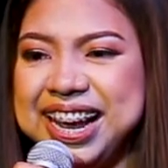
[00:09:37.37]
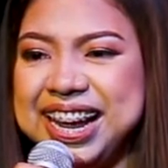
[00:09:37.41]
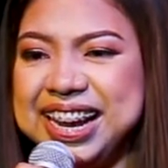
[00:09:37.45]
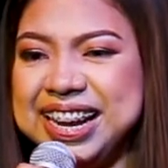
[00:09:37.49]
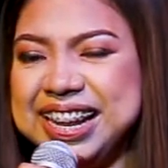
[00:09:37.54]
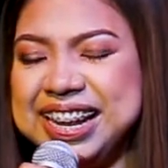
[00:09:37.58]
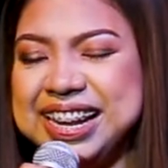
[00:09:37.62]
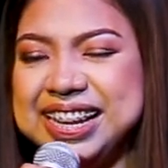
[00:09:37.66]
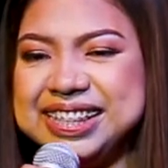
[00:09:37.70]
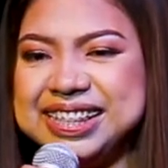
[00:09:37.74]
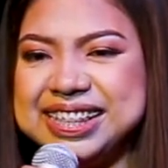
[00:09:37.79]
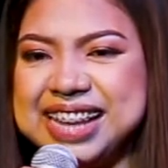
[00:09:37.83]
And
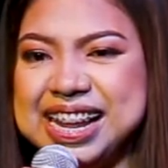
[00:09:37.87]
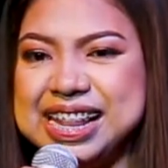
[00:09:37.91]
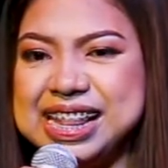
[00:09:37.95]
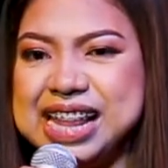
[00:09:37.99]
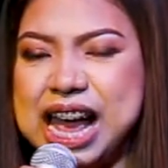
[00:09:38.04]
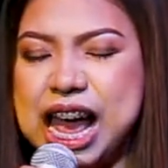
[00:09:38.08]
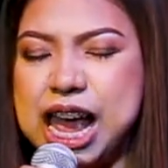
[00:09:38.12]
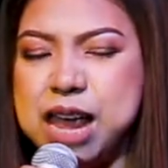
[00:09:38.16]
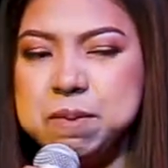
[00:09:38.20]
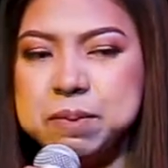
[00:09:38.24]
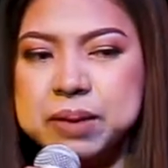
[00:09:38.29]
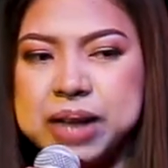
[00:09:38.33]
he
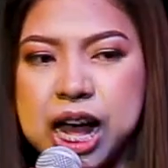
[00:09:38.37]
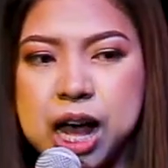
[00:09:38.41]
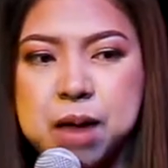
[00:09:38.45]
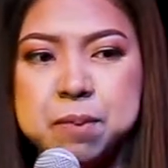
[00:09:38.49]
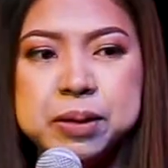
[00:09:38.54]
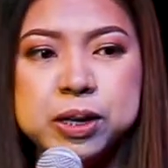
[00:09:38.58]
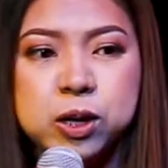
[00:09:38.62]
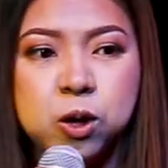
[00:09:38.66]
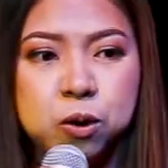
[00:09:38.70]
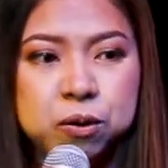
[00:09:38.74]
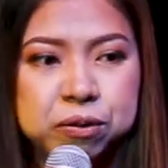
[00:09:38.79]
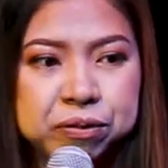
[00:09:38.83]
said, "I'm
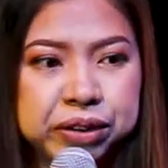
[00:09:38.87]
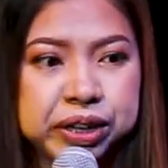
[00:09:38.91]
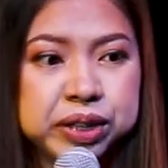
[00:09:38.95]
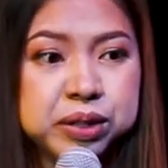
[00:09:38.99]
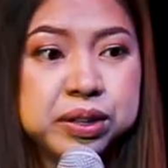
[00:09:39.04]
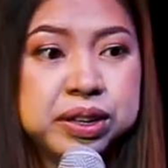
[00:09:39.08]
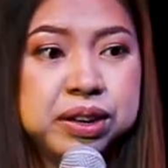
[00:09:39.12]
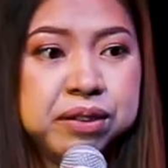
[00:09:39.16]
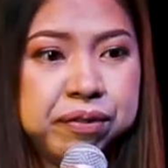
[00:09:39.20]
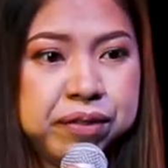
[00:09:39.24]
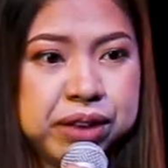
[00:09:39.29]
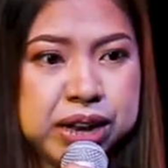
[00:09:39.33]
coming over
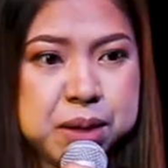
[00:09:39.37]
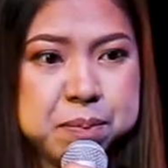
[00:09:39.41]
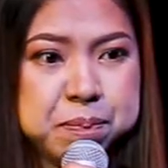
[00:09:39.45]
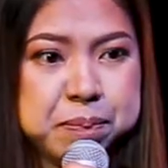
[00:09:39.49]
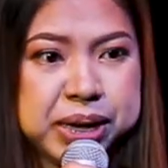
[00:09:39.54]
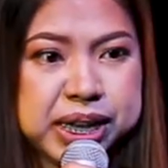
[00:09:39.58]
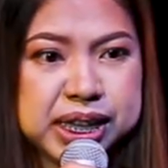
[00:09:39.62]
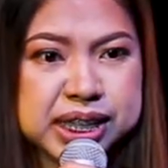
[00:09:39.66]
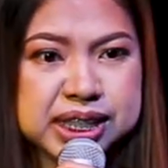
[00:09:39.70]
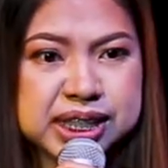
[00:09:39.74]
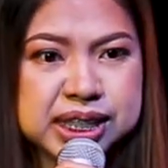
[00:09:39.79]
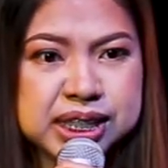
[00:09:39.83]
to the
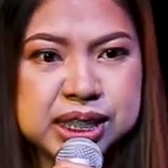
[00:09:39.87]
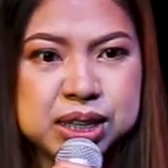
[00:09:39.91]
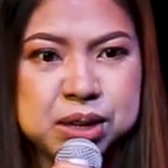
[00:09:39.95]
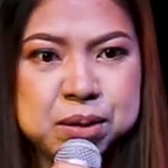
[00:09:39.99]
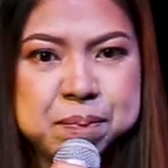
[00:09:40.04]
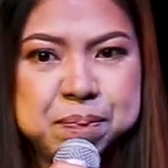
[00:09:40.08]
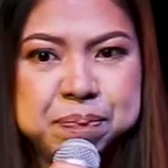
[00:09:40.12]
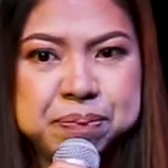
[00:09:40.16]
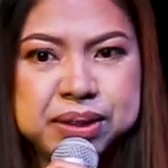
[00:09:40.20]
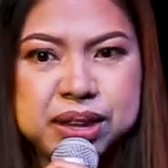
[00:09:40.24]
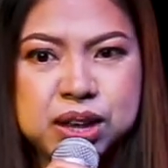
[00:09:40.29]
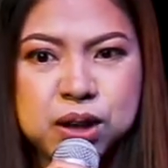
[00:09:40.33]
Philippines
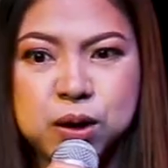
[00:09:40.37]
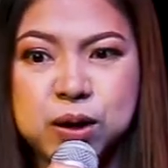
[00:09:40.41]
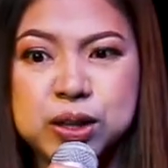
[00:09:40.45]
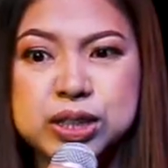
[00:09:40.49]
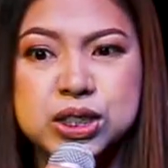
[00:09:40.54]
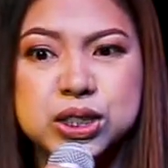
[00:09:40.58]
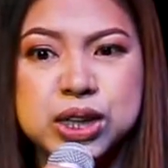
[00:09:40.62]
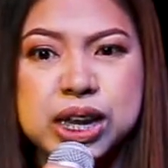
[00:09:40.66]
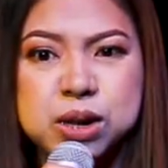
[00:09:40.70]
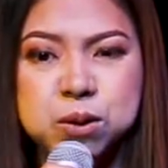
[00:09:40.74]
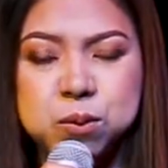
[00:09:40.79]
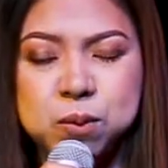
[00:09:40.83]
on
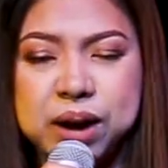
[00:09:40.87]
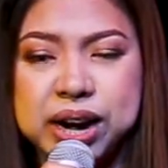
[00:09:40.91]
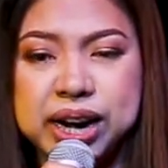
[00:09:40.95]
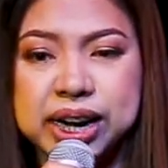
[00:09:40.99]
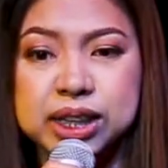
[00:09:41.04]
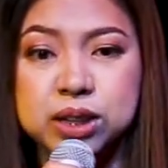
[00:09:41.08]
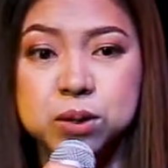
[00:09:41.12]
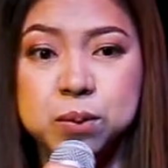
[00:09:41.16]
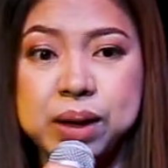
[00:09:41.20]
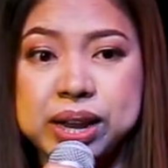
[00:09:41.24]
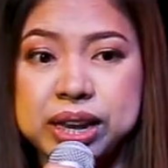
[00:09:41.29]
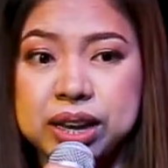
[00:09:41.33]

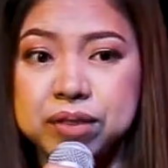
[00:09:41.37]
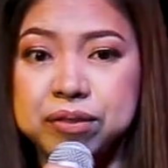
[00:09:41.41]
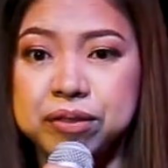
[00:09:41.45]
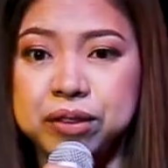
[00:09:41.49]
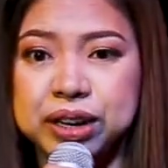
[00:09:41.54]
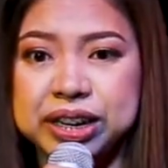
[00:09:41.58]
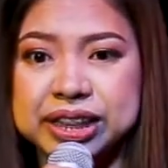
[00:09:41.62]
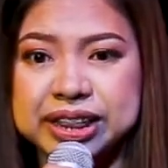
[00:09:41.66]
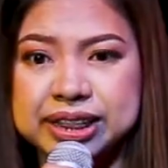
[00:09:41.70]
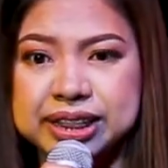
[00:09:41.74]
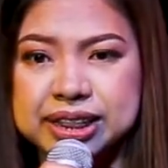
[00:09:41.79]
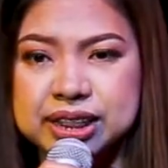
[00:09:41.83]
January
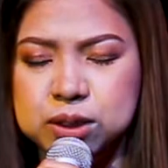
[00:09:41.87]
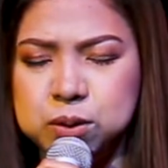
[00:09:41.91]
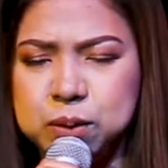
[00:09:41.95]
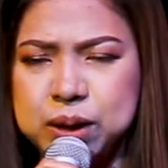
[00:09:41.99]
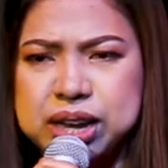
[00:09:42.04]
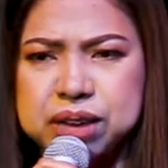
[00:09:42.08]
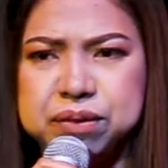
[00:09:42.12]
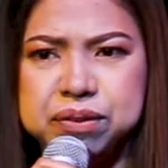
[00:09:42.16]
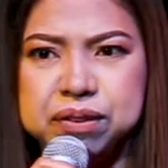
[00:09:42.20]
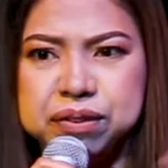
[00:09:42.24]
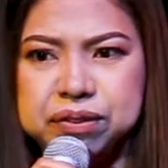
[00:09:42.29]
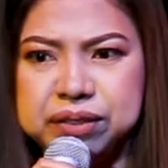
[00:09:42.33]
24,
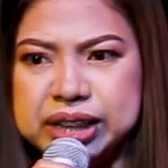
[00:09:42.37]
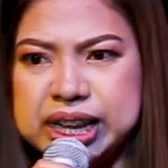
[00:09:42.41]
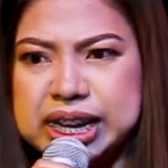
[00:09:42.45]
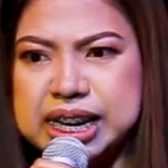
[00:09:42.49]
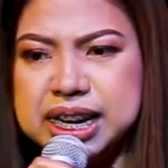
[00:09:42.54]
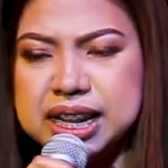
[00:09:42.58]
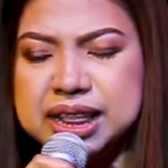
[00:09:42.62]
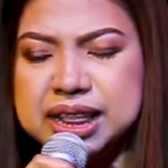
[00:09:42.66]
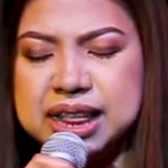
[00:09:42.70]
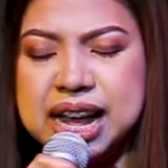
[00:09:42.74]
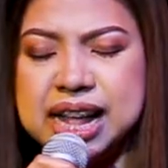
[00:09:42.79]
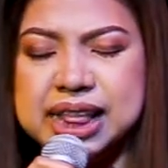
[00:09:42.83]

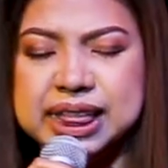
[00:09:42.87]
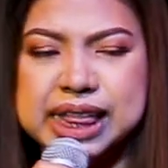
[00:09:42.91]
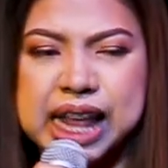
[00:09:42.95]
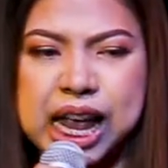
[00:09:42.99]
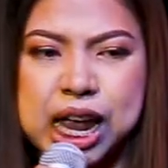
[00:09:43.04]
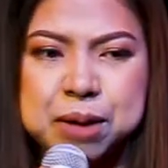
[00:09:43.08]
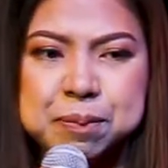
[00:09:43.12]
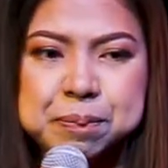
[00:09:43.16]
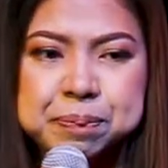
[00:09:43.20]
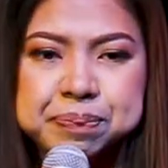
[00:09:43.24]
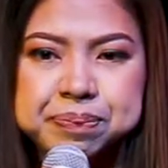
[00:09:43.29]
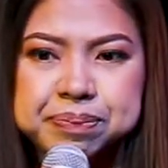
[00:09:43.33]
2015 at that
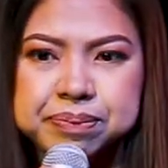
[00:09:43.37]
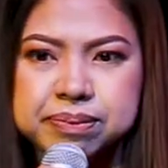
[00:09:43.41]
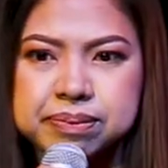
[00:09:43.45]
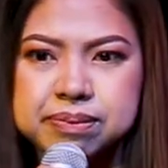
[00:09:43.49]
time.